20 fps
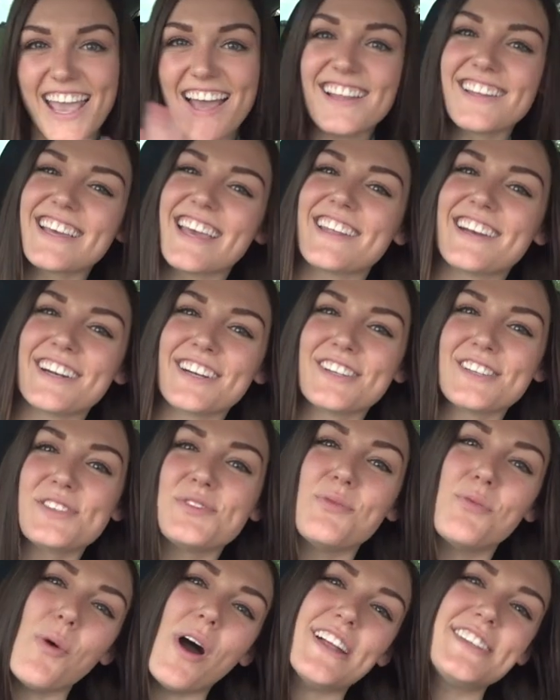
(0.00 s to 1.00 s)

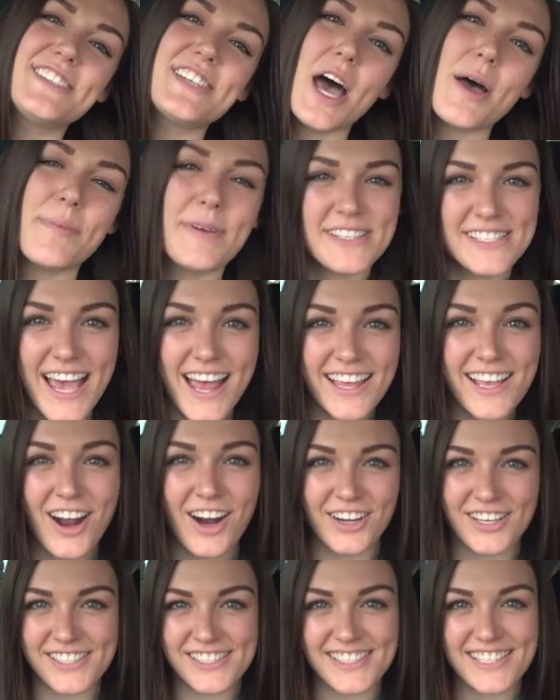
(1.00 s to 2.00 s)
alligators, what's up? It's Allie
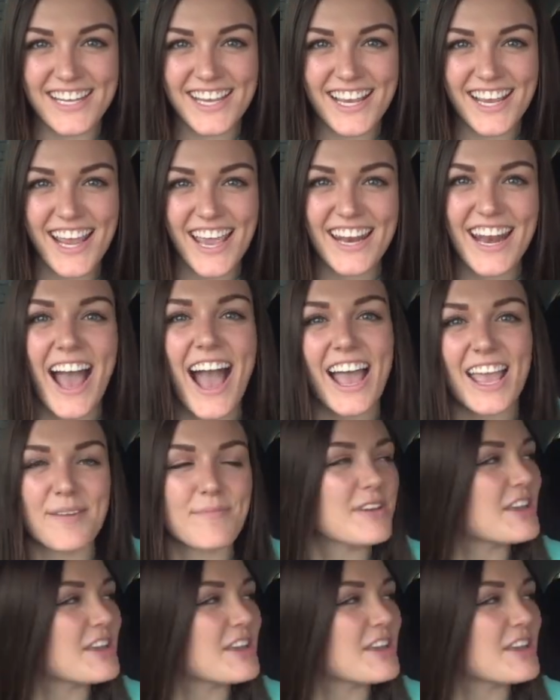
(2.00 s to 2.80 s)
Hardesty, and I am